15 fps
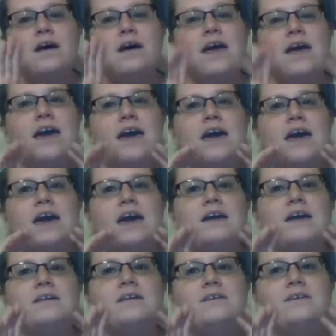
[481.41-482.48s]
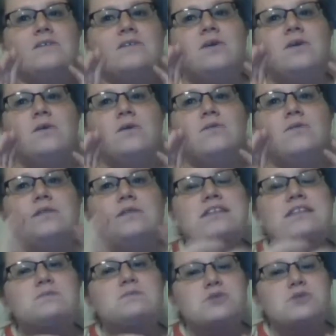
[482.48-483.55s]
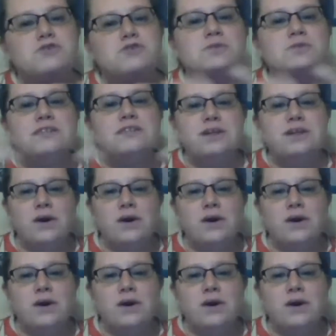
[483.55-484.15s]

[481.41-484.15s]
a you know let's mutually